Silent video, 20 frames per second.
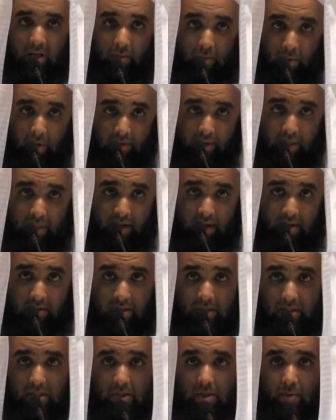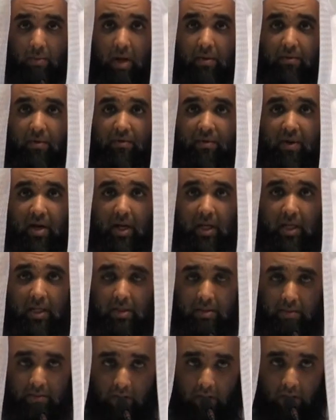One of the third reasons of why we
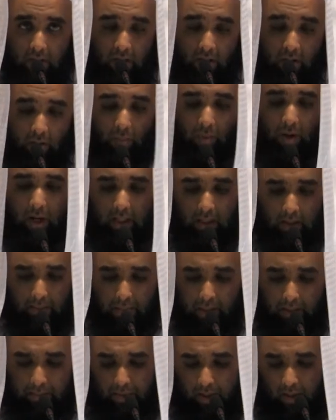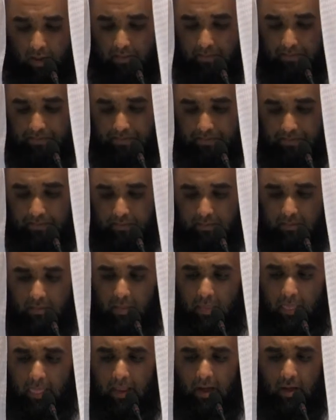find why the people
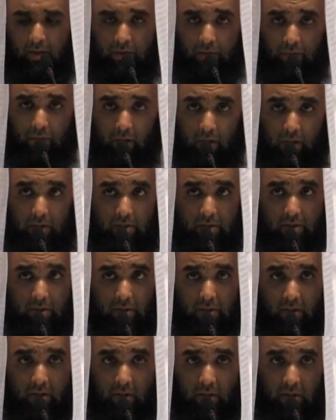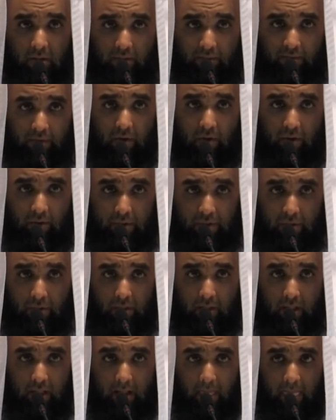do not follow the
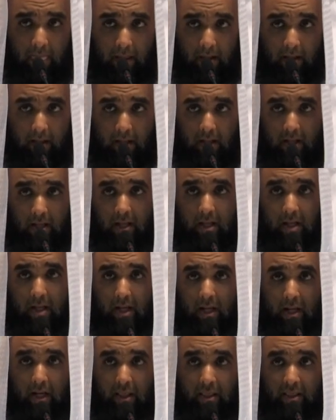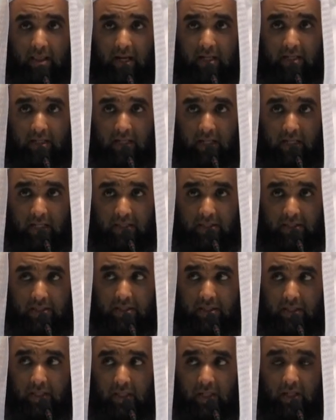sunnah, and that
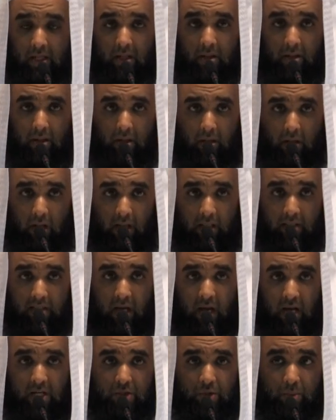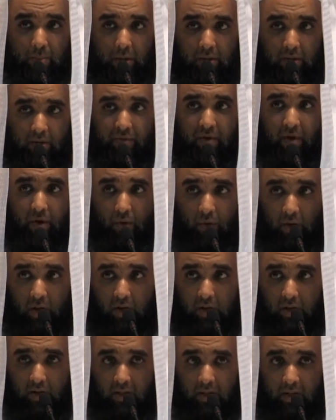is at-tahazzub
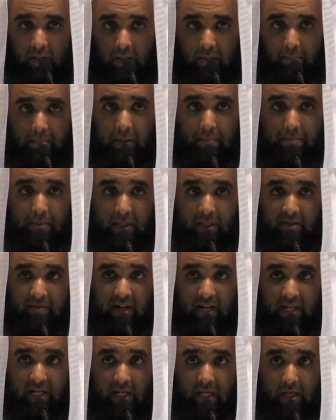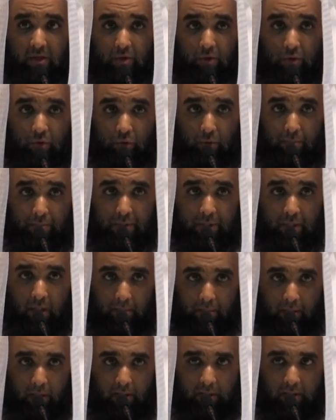at-tafarruq. People dividing into groups
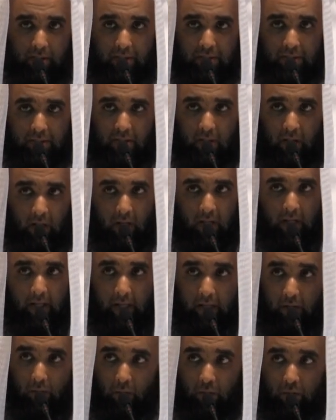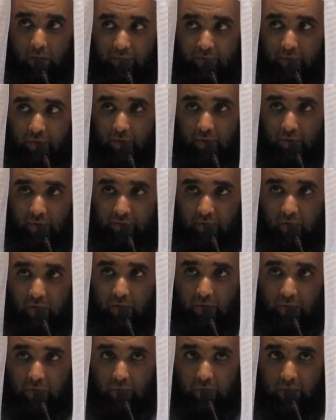and parties. In order for you to follow
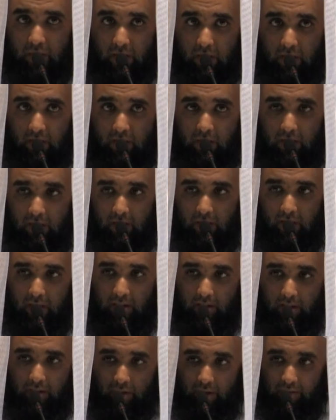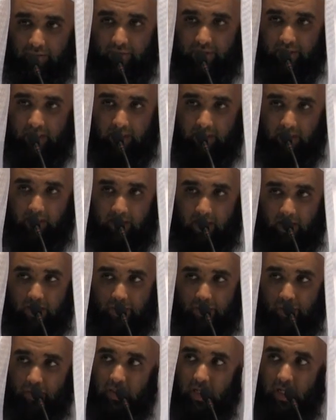the sunnah, then you have to say that that
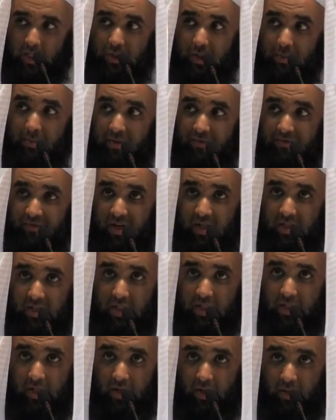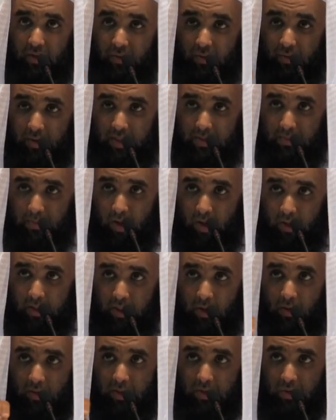sunnah has to be filtered through this
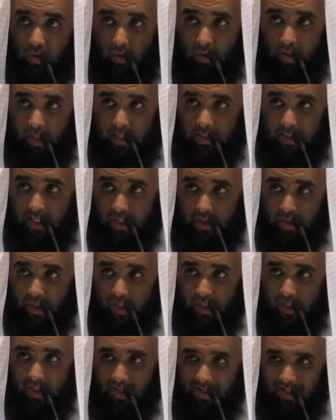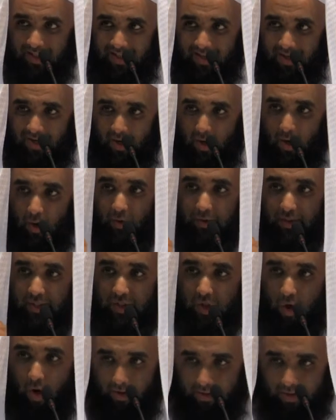party or this organization or
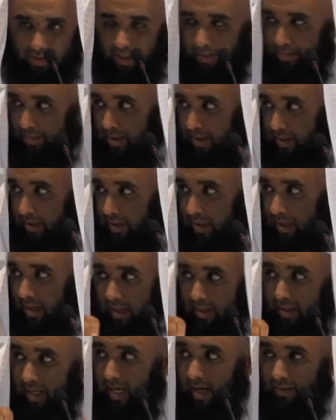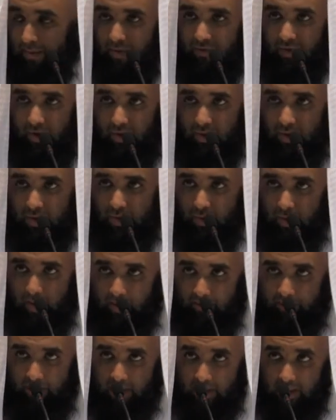this concept. Then I will follow the sunnah.
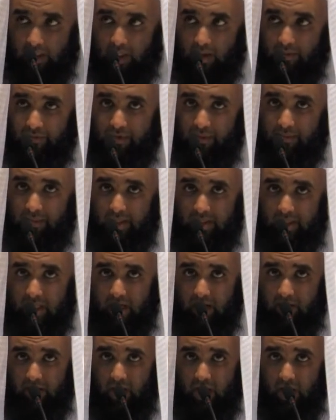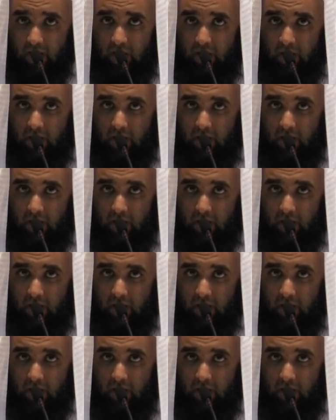If it doesn't come from this area